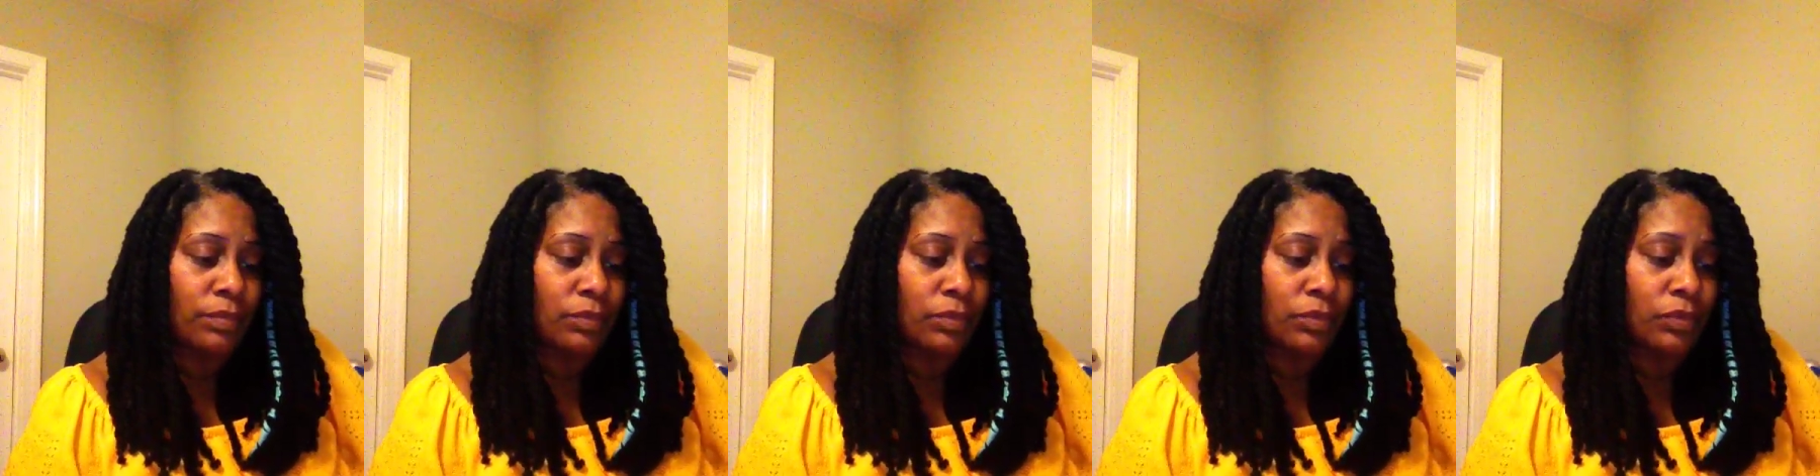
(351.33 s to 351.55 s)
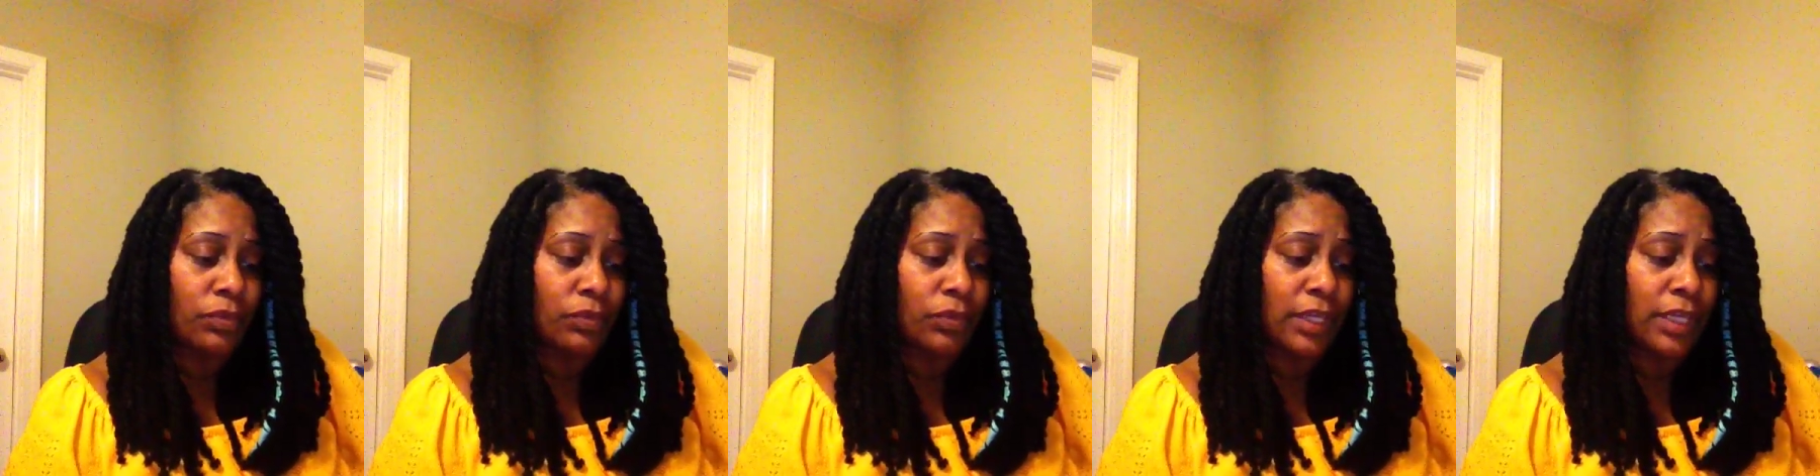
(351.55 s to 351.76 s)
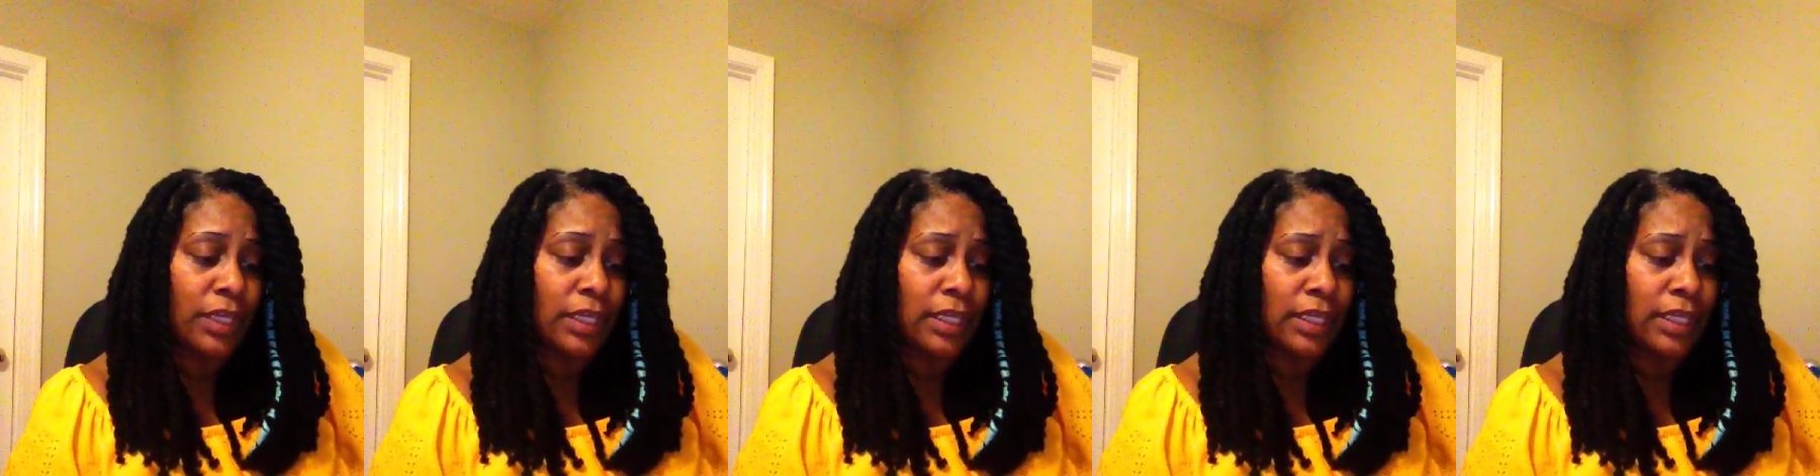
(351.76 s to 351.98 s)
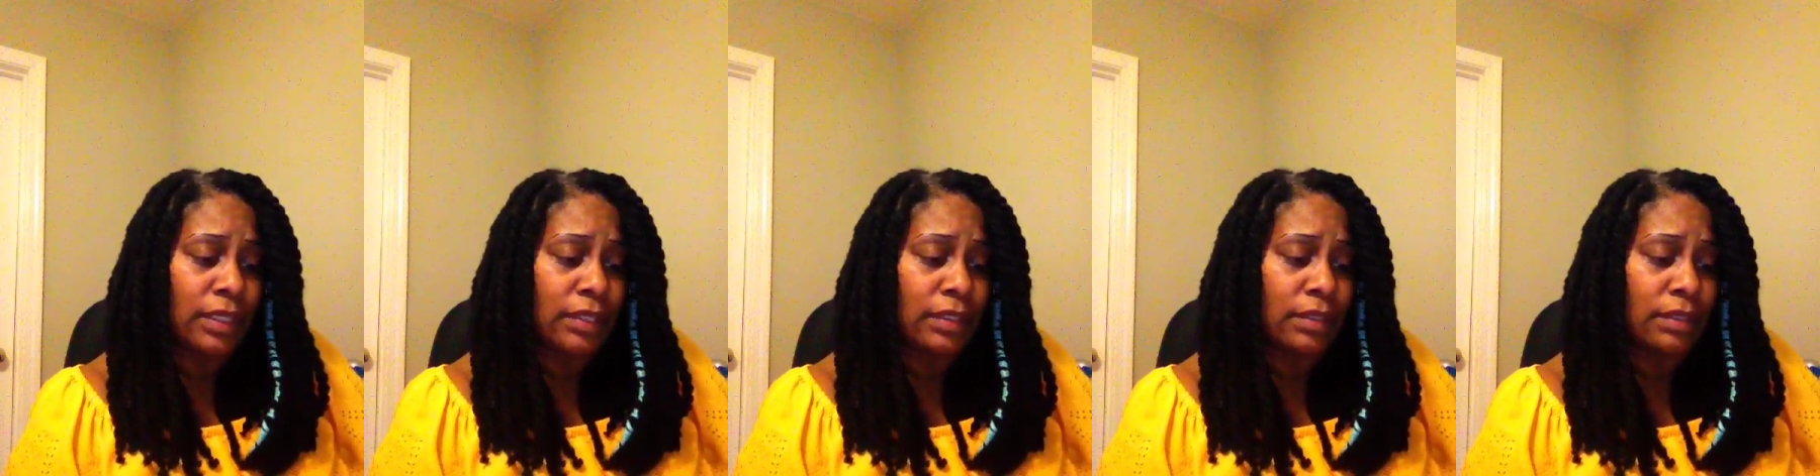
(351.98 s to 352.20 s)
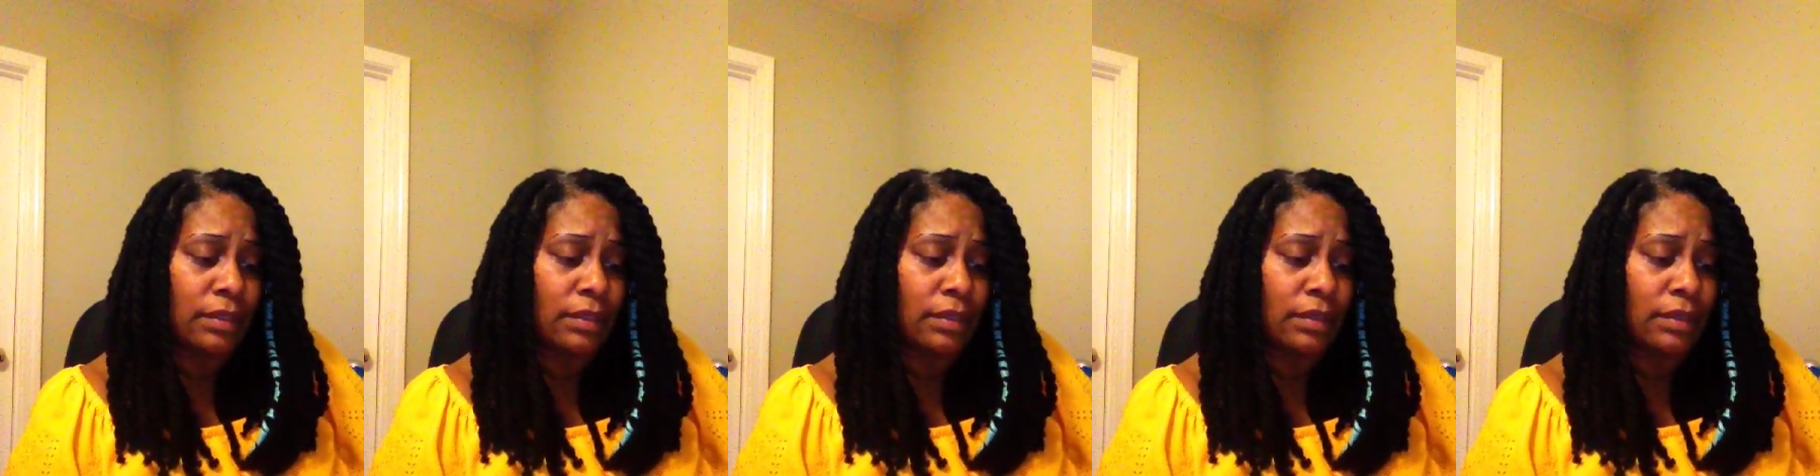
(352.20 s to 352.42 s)
green,
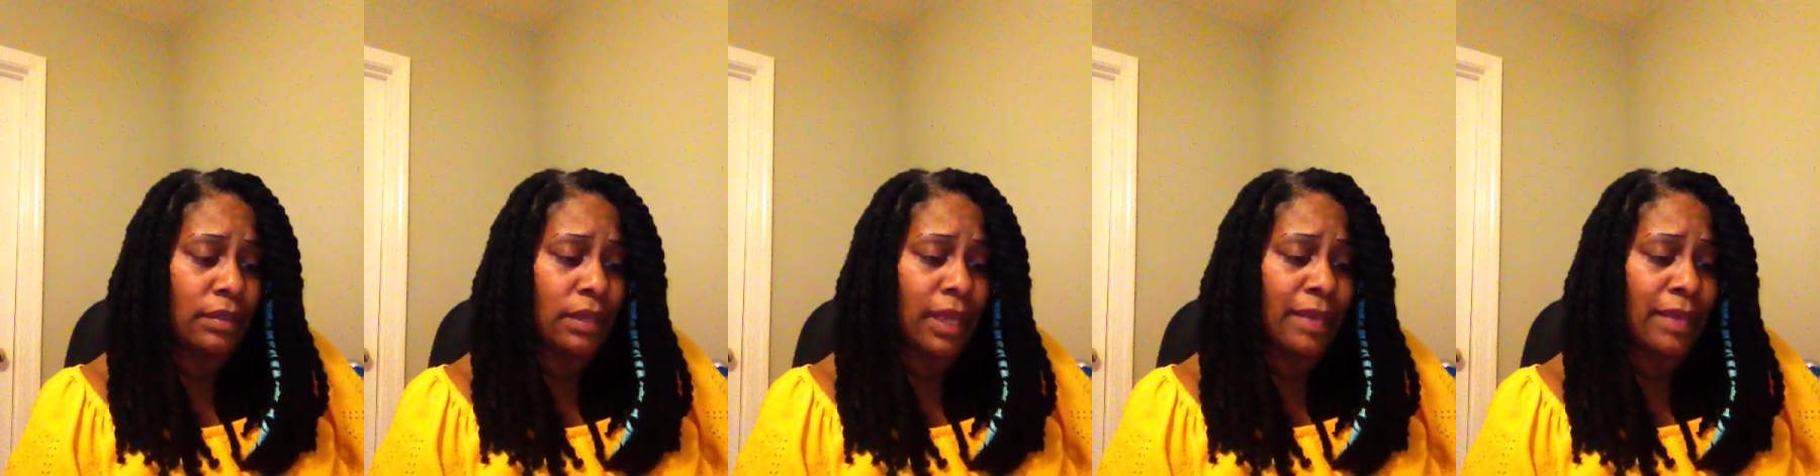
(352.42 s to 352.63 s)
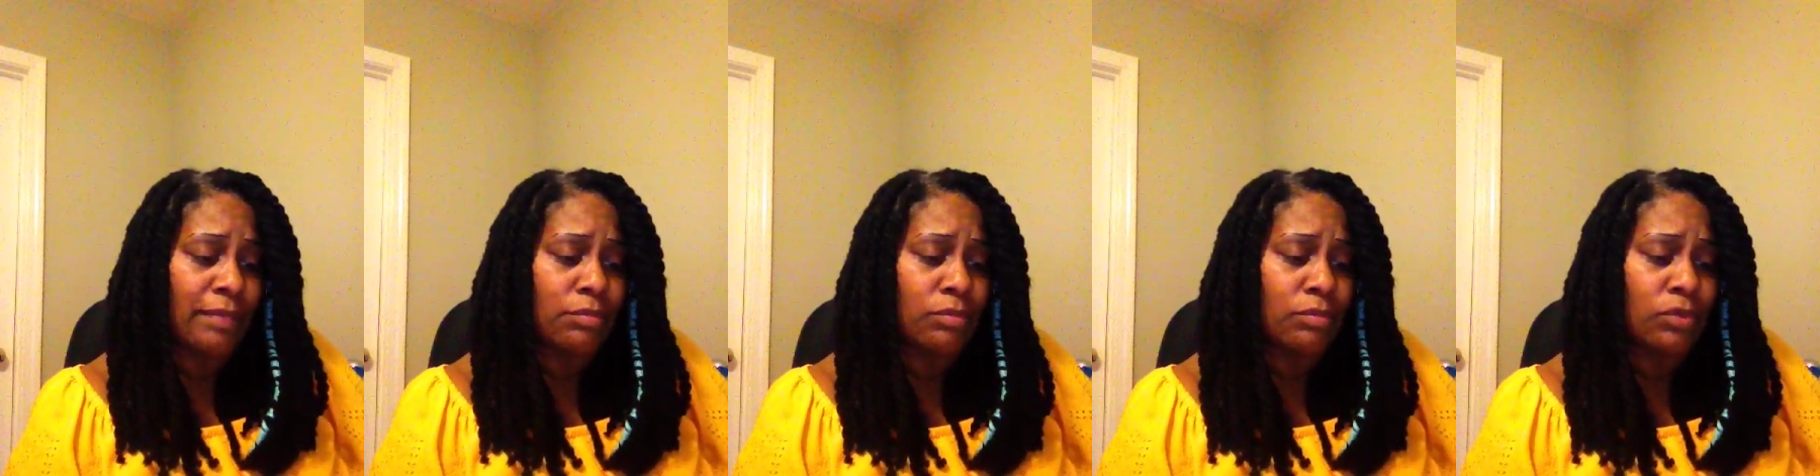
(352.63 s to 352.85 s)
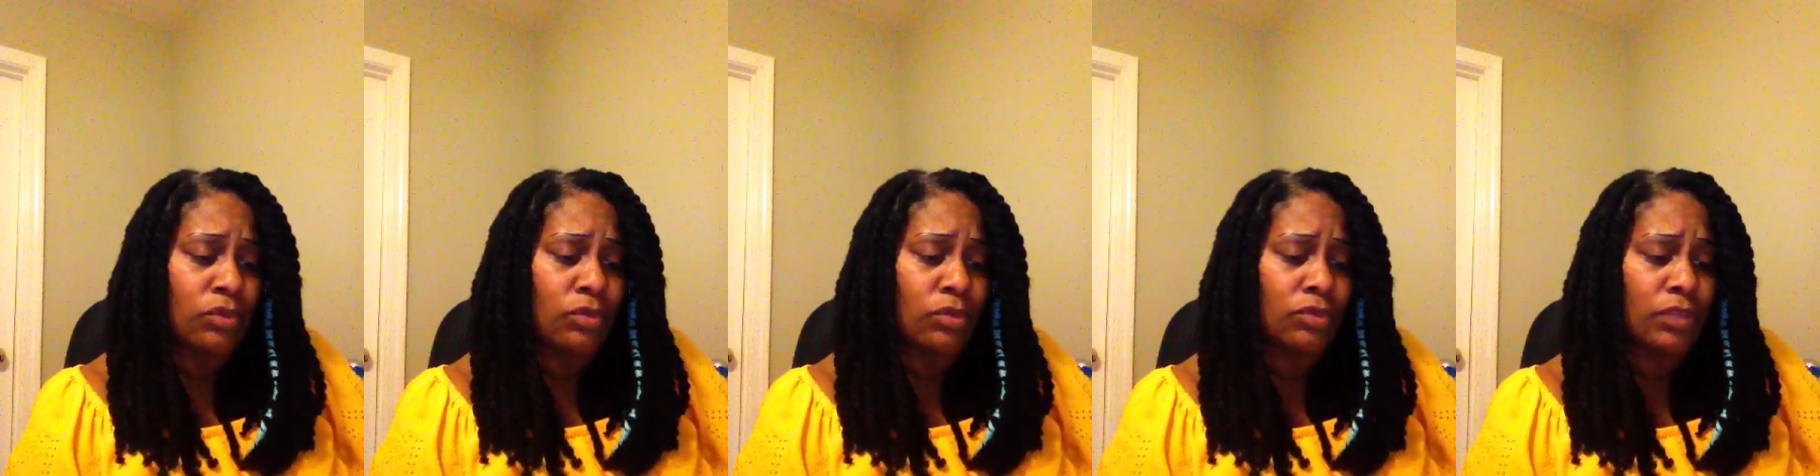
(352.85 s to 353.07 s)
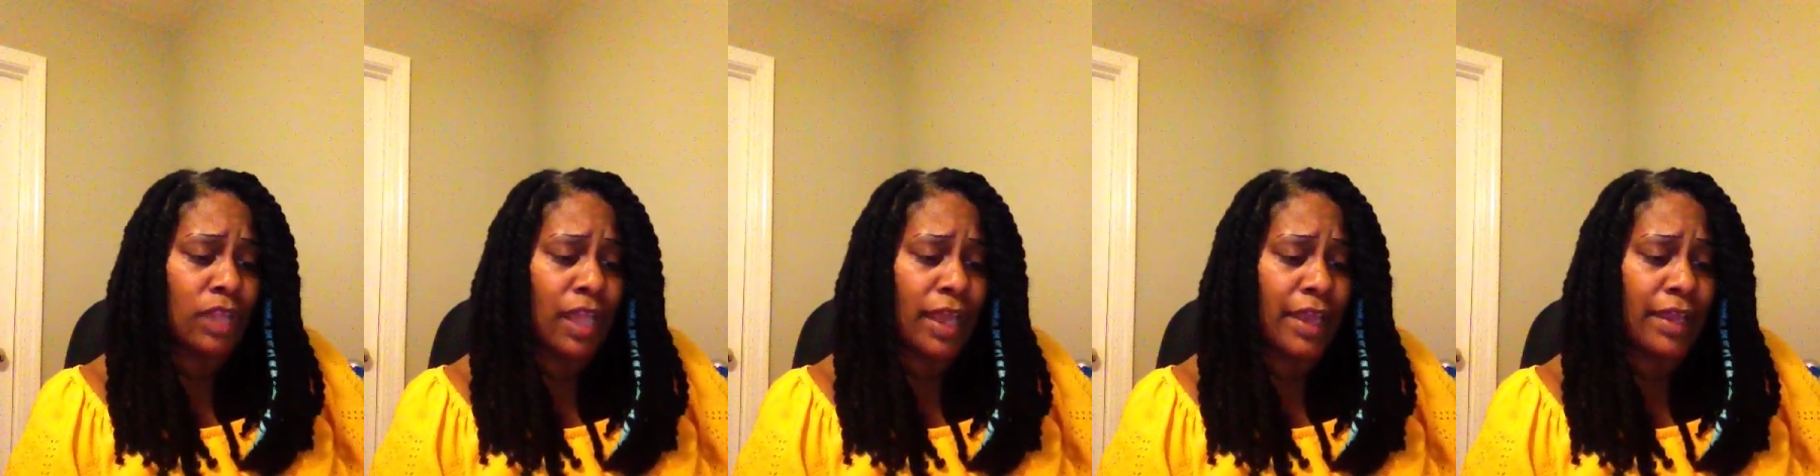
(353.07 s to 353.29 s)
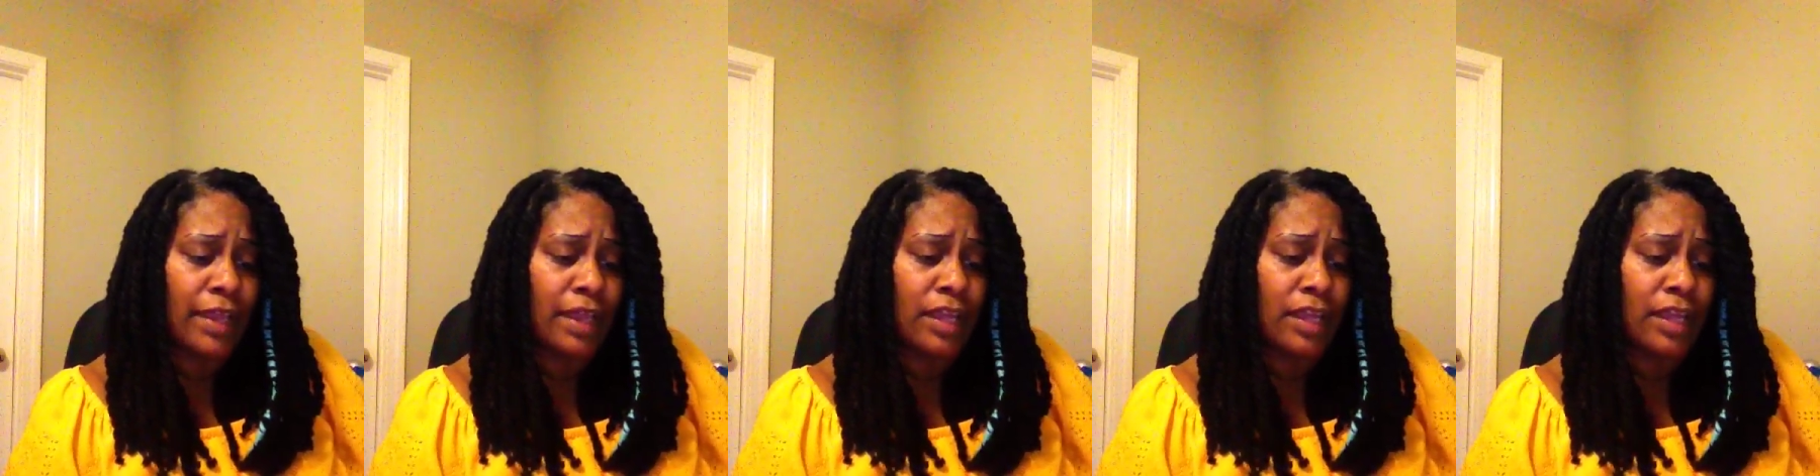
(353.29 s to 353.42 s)
like moonlight